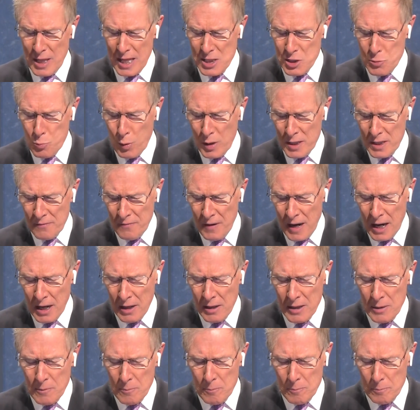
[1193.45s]
That's one of
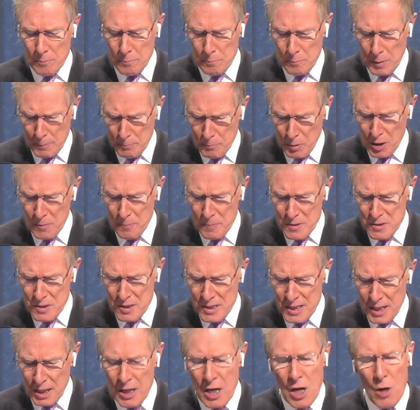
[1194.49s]
our uh,
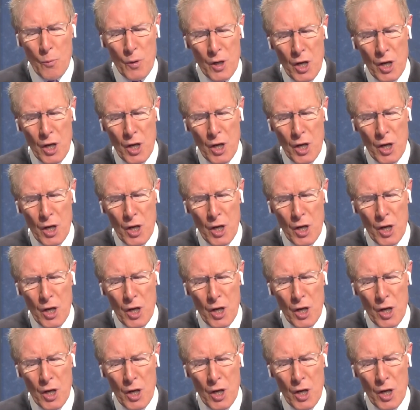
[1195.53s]
purposes here.